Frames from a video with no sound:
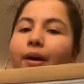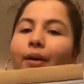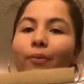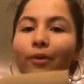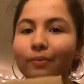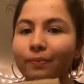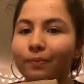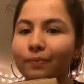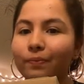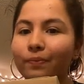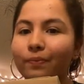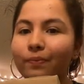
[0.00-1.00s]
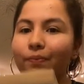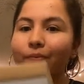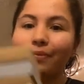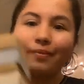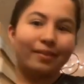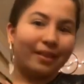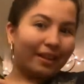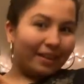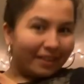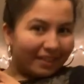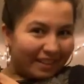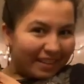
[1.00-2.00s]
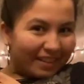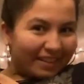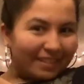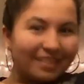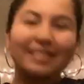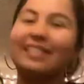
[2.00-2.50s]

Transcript: one. Look at this.